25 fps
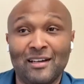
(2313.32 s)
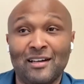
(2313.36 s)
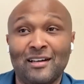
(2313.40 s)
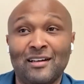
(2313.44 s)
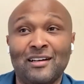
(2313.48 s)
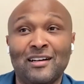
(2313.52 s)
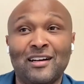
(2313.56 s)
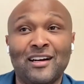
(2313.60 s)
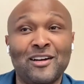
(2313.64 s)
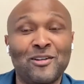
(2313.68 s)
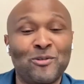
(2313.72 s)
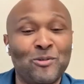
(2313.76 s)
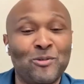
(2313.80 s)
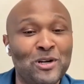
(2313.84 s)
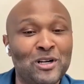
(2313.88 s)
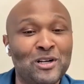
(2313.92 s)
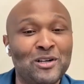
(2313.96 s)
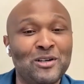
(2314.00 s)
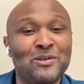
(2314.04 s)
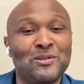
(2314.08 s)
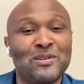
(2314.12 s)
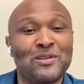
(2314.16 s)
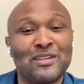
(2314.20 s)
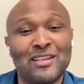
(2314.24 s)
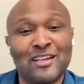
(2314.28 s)
All right,
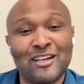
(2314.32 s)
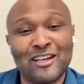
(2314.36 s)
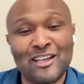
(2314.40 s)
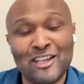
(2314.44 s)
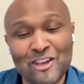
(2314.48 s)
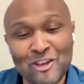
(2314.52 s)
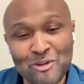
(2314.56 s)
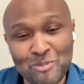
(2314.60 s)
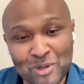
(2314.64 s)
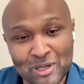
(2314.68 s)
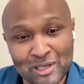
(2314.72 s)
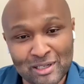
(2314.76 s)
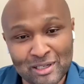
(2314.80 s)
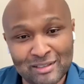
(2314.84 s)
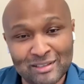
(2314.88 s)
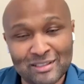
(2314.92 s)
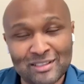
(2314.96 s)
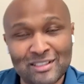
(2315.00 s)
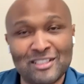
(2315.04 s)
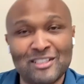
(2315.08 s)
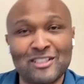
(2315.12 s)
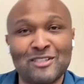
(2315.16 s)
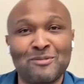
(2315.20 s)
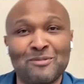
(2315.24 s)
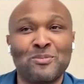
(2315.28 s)
well, they're human,
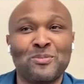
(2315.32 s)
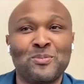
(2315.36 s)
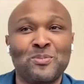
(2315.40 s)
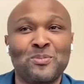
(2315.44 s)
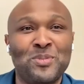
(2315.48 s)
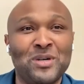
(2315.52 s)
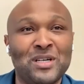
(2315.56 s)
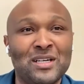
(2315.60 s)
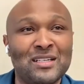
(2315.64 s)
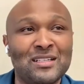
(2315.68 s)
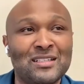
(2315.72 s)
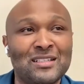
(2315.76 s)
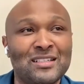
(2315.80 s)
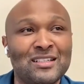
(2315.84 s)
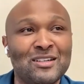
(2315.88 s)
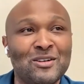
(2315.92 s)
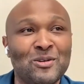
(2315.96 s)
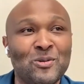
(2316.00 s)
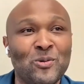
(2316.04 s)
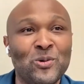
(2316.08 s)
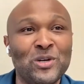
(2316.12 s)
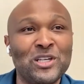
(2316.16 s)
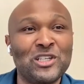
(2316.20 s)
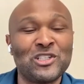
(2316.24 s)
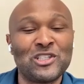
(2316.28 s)
but
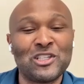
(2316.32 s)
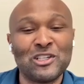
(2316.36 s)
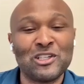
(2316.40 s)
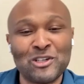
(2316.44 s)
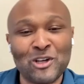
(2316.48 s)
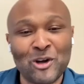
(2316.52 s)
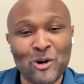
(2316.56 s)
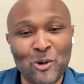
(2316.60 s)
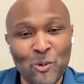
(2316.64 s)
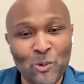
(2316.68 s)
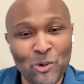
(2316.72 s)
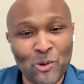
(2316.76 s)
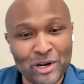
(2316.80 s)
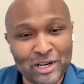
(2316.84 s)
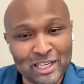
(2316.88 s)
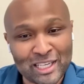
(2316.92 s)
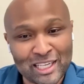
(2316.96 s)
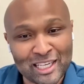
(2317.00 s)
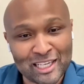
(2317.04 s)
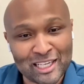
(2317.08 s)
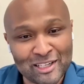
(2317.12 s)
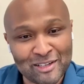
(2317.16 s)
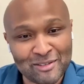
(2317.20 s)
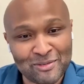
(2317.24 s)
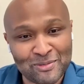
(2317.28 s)
we still don't want to
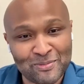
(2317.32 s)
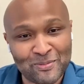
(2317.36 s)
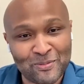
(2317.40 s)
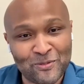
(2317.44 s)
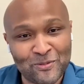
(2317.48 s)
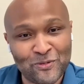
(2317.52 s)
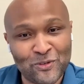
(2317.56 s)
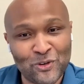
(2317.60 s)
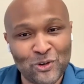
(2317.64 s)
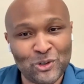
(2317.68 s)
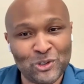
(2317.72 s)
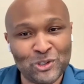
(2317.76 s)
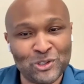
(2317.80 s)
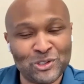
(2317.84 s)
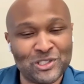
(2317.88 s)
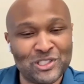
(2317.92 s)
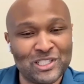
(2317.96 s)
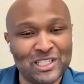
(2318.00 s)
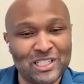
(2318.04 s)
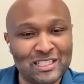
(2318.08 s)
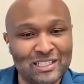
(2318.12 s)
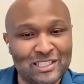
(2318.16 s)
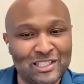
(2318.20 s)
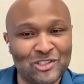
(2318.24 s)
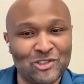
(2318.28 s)
give full
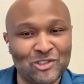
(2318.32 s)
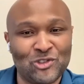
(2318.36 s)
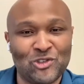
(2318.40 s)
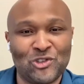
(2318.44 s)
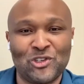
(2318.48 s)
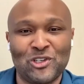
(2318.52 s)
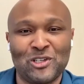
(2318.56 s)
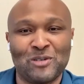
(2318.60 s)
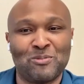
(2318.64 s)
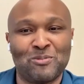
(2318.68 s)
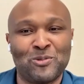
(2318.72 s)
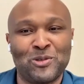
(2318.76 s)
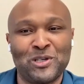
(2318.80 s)
citizenship.